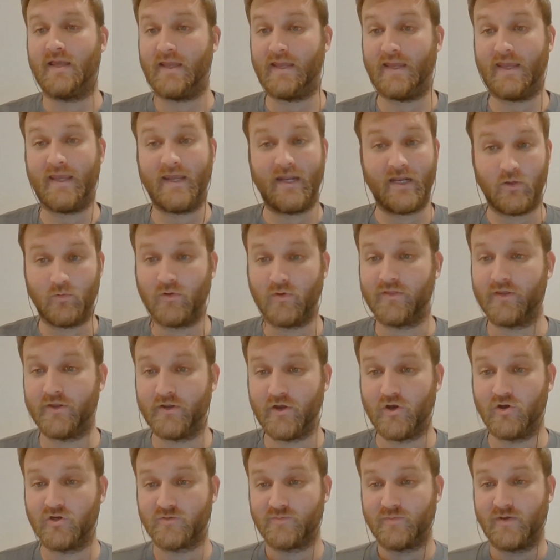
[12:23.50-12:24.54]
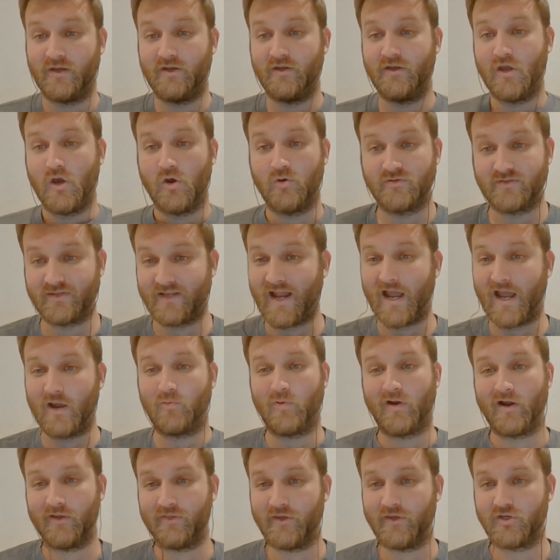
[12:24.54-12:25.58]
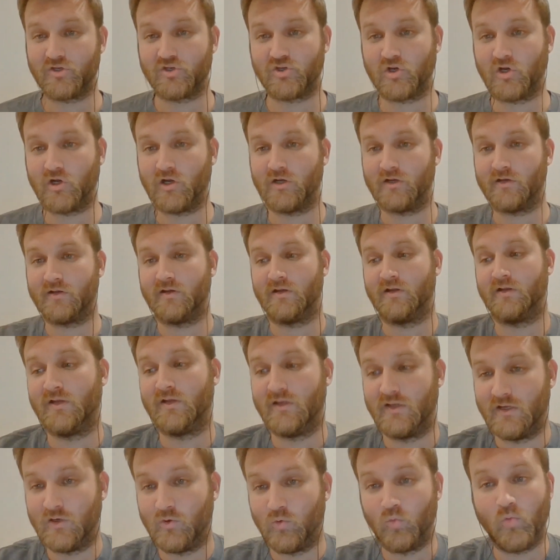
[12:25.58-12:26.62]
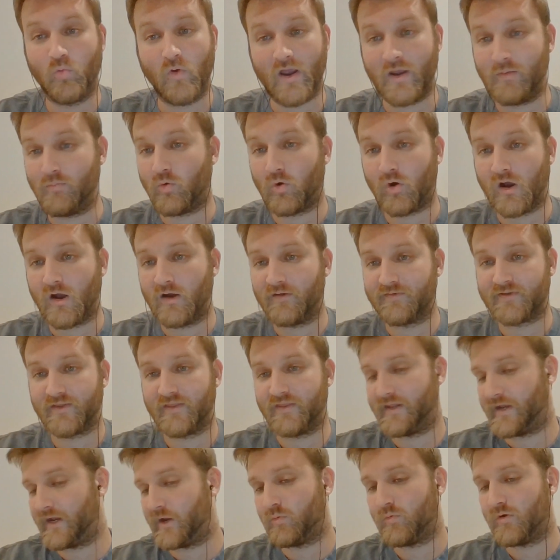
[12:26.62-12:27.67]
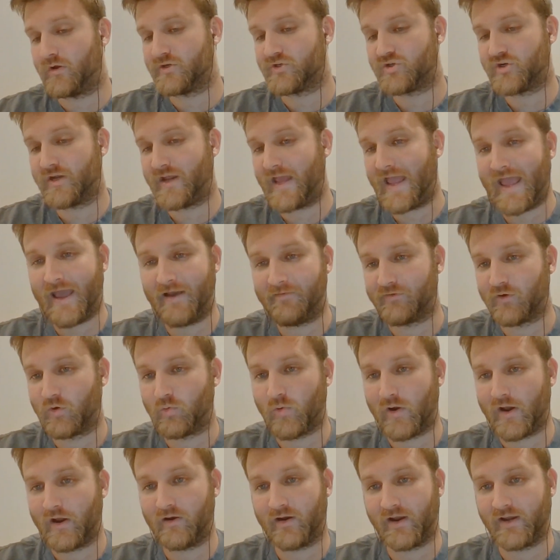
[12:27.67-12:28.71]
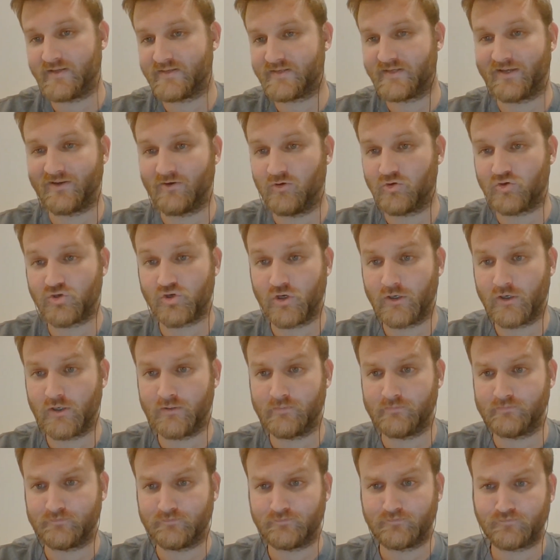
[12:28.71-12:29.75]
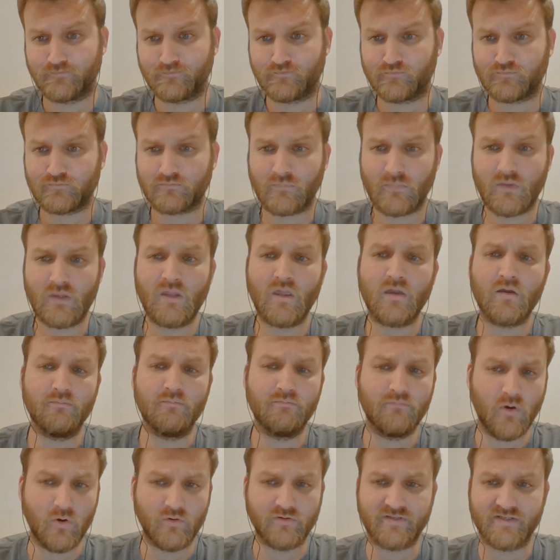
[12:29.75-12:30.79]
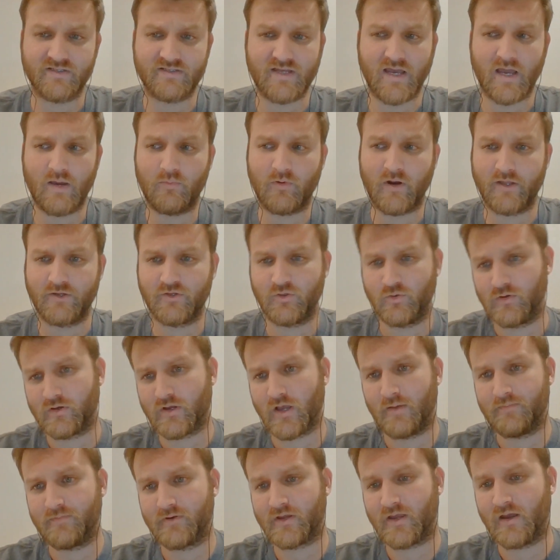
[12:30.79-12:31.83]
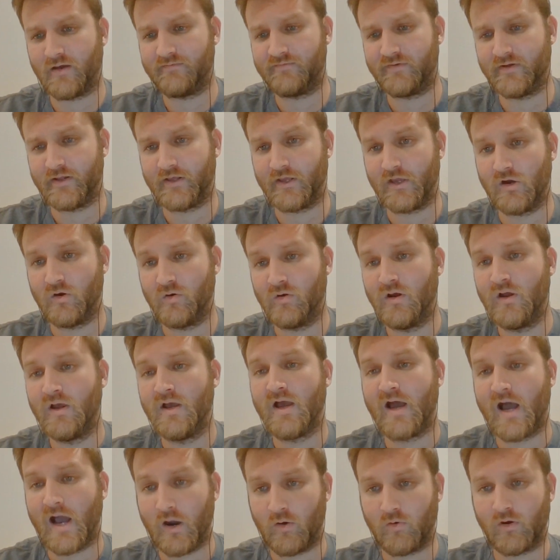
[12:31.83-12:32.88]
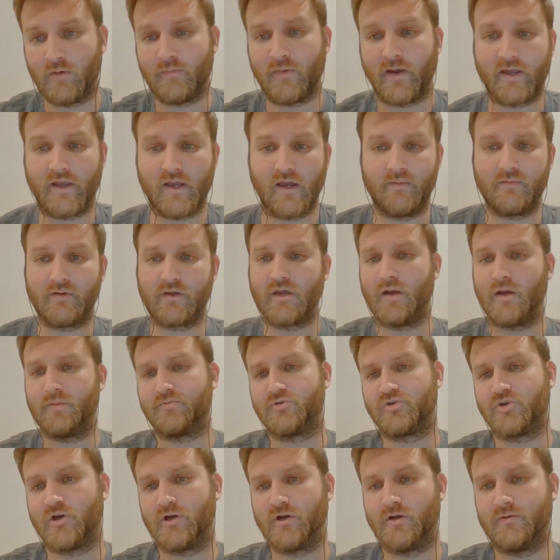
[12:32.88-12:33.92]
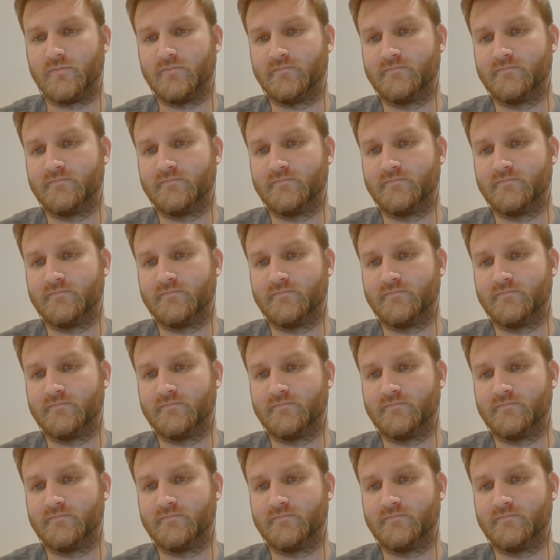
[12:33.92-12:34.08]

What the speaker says: Anyone that knows me knows that I wear this shirt way more often than anyone should ever wear a single shirt. Most of the time when I do a cup-to-cup video, I wear my cup-to-cup shirt.